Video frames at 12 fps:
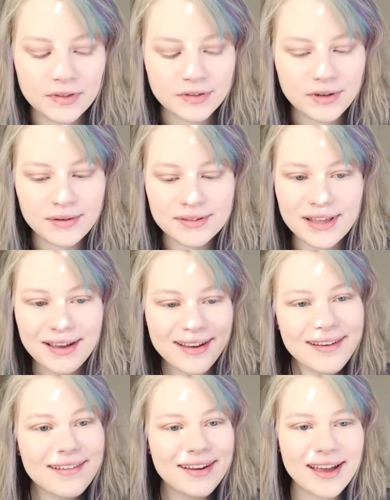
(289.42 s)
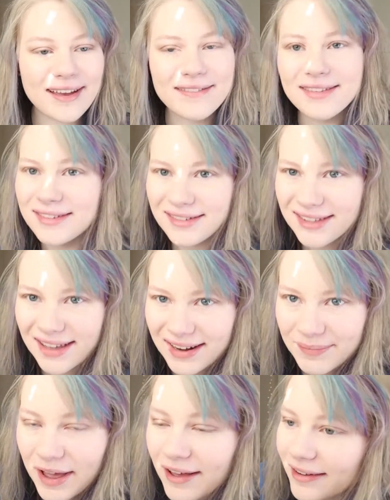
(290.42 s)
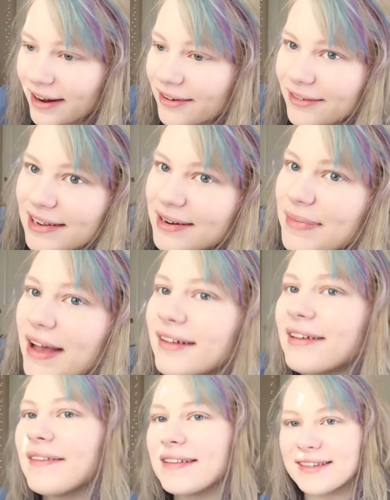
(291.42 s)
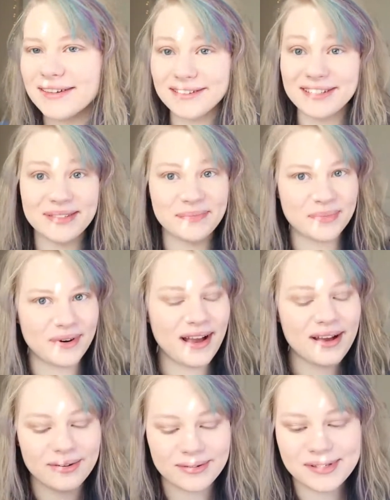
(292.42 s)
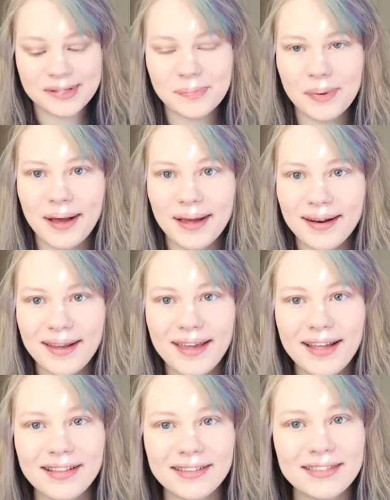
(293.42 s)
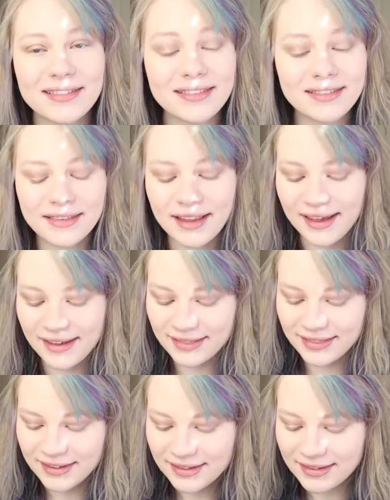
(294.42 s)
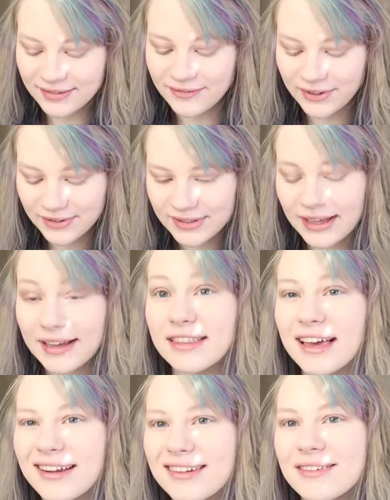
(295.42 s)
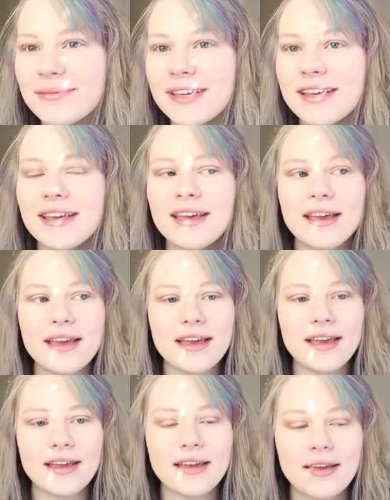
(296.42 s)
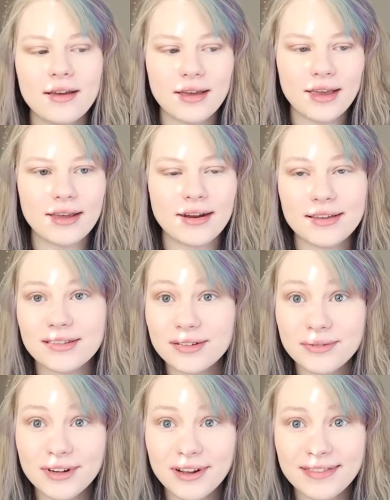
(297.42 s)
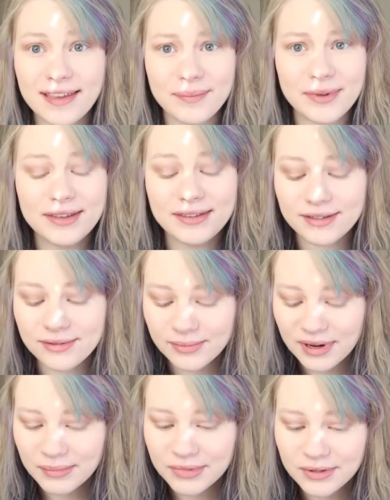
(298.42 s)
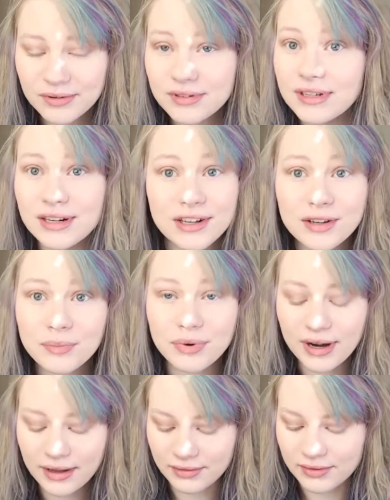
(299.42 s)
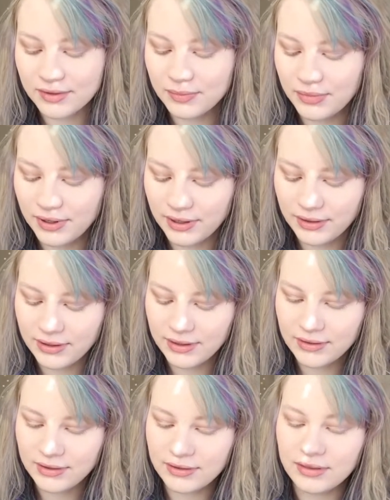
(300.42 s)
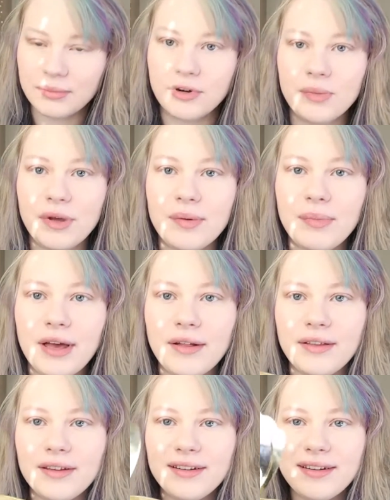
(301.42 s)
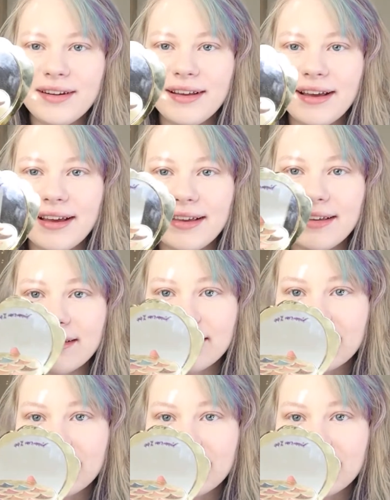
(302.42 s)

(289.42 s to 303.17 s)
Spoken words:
So I was like, oh, I have this exciting palette. I don't need a palette that's all just browns, but like this feels like that to me. And I still regret that because sometimes you just need good browns. But this is the Mermaid palette. I